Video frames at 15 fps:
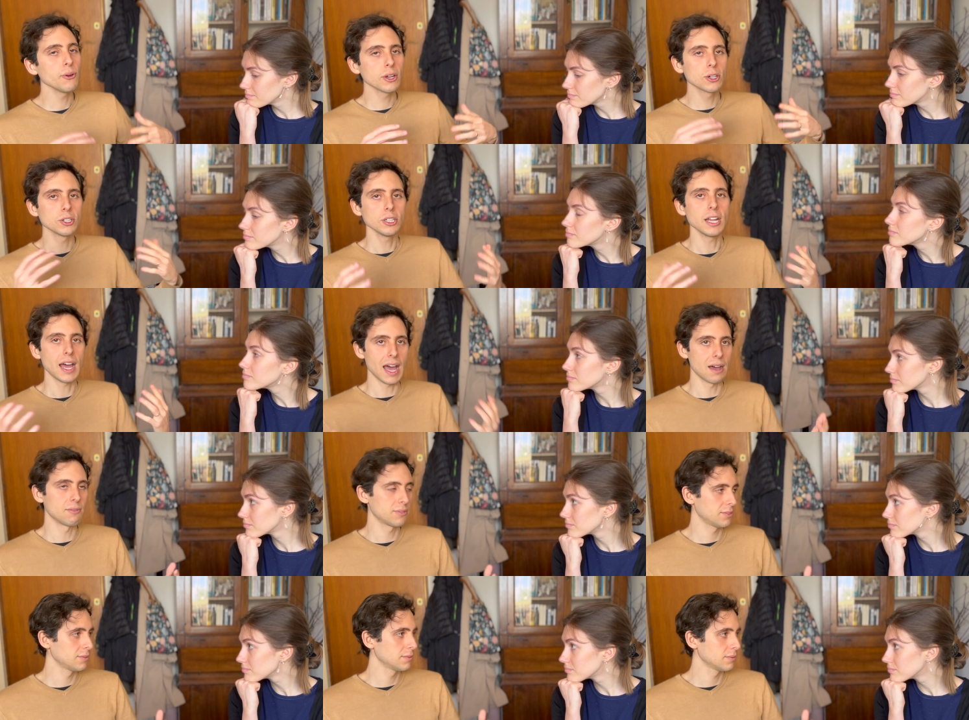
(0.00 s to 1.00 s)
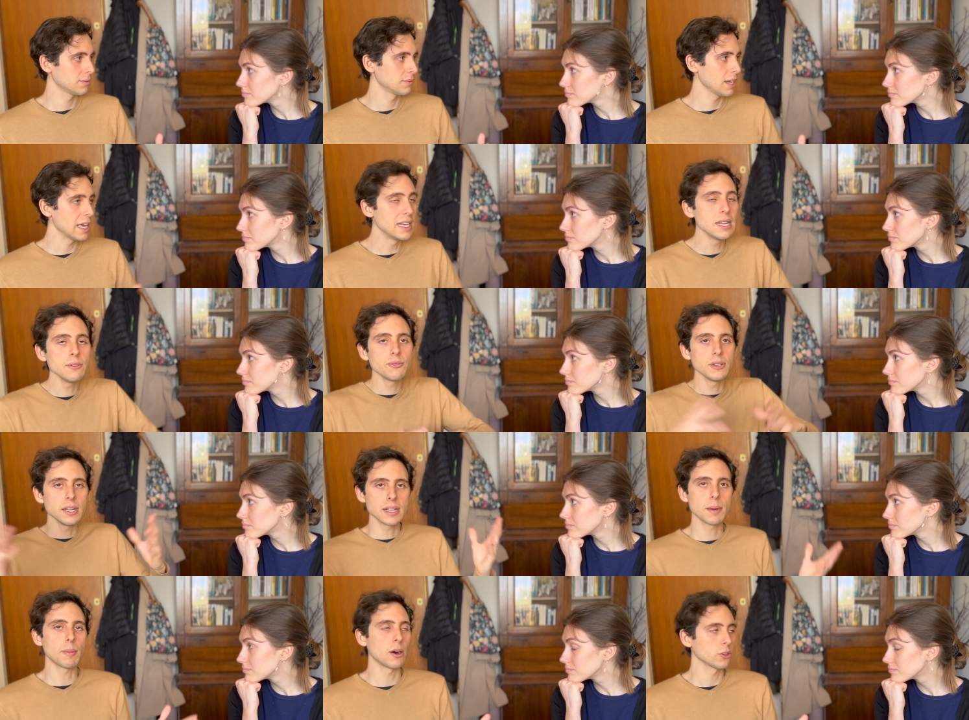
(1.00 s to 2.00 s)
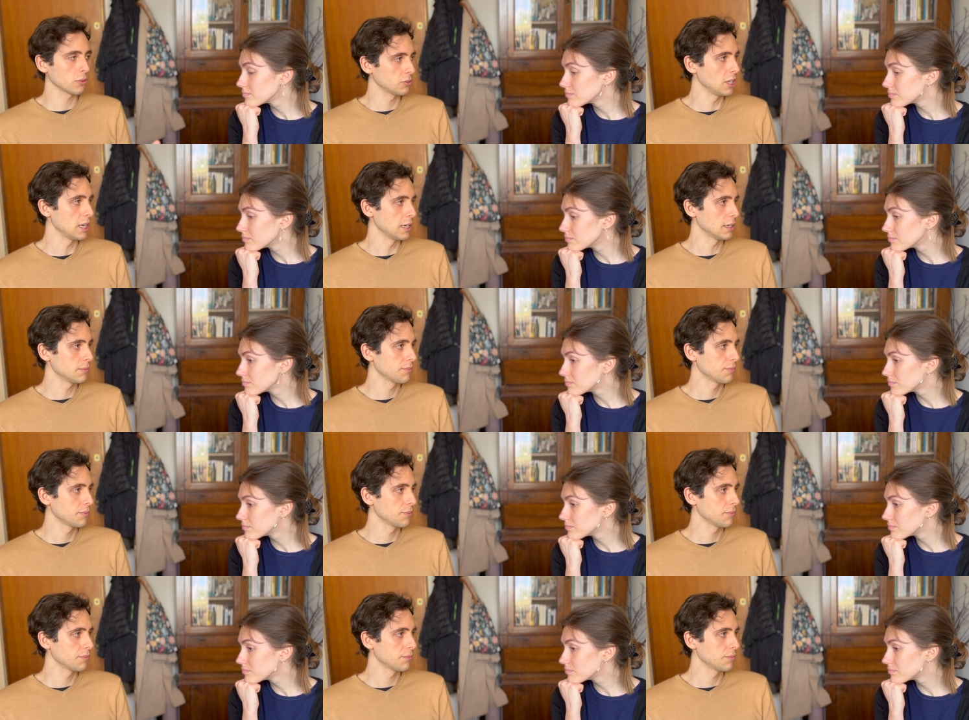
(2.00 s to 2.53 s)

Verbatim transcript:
Speaker 1: we could have an infinite amount of data